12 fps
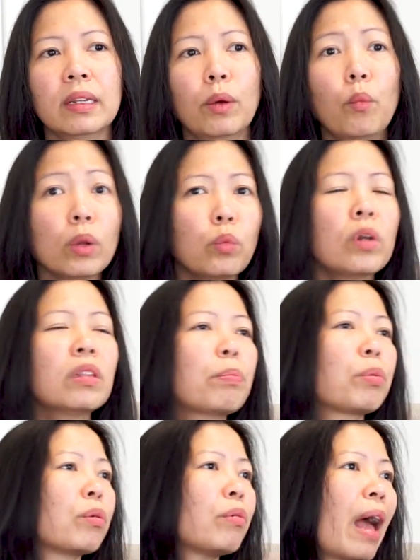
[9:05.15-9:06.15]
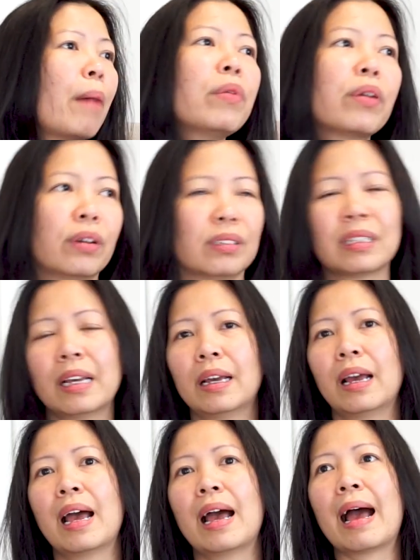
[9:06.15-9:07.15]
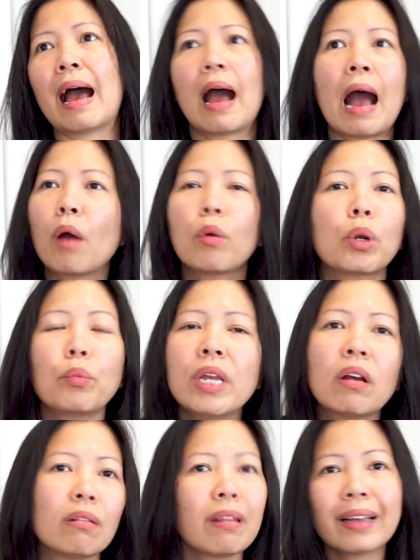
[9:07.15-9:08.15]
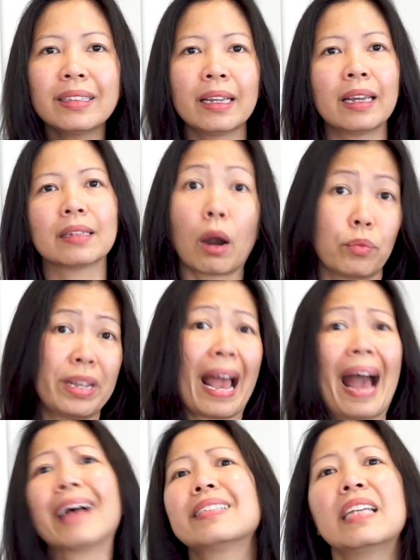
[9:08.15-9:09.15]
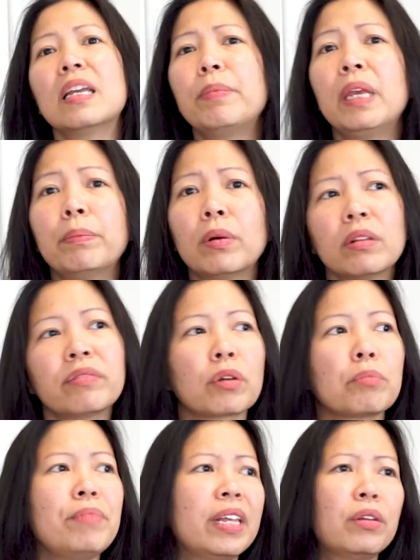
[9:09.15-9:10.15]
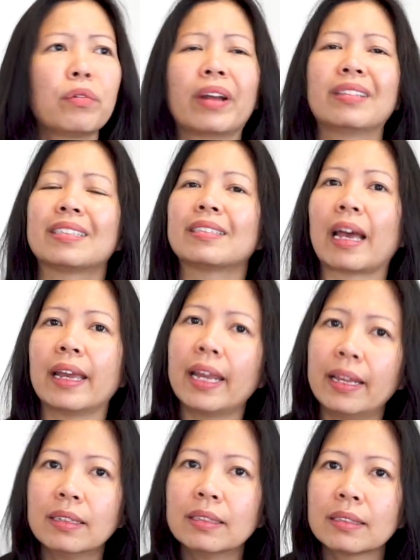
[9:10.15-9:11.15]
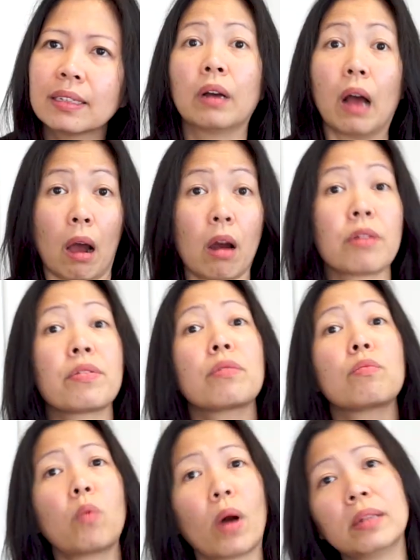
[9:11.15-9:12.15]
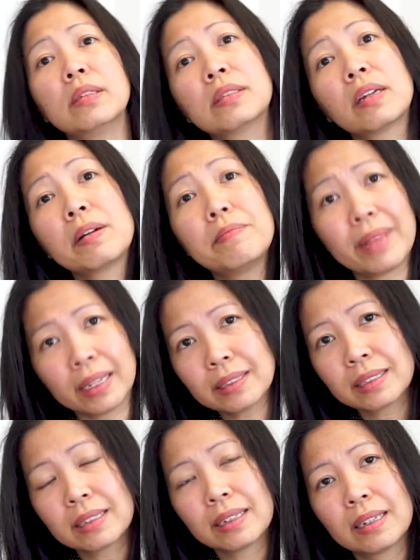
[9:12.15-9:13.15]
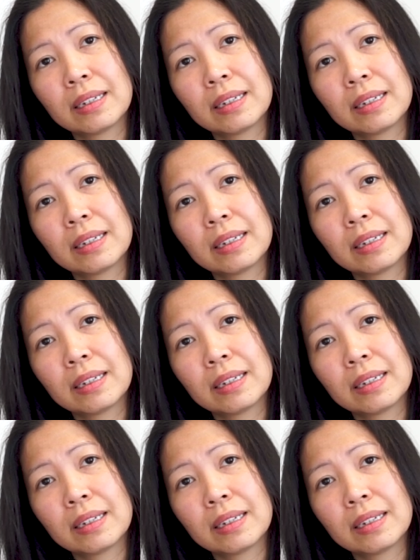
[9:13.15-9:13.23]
What were the parameters? How are we collecting it? Are we asking people for meteorite sightings? Are there ones that are missed?